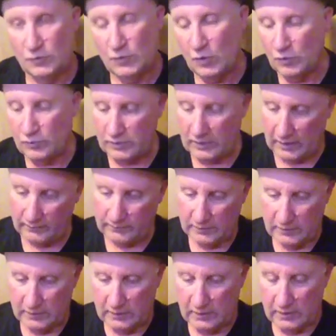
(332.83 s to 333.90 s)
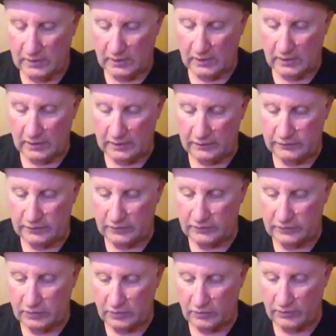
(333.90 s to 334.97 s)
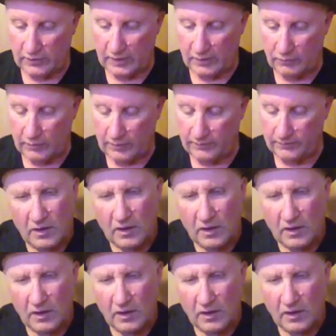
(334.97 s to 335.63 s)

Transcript: Okay, that takes care of that one.